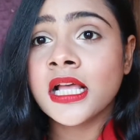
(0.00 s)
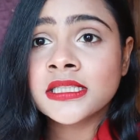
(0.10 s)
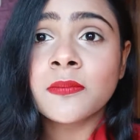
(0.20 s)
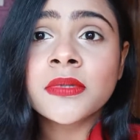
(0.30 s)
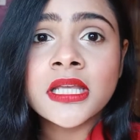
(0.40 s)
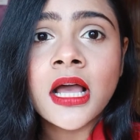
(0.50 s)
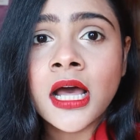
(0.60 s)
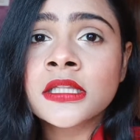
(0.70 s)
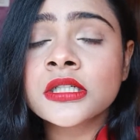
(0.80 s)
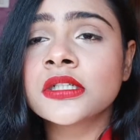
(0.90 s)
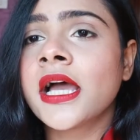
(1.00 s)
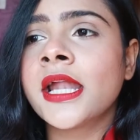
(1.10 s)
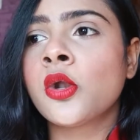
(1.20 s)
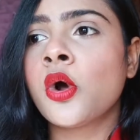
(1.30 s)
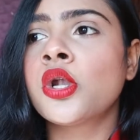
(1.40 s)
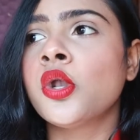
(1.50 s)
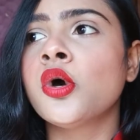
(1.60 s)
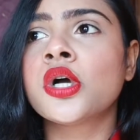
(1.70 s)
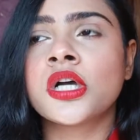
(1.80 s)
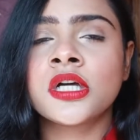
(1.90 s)
something other and not
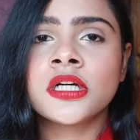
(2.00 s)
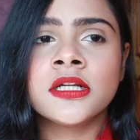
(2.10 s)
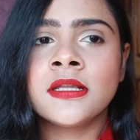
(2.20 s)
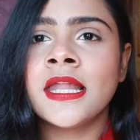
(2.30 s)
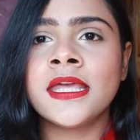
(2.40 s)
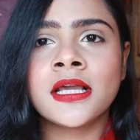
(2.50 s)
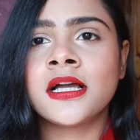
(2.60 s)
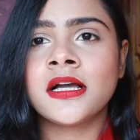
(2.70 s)
look like,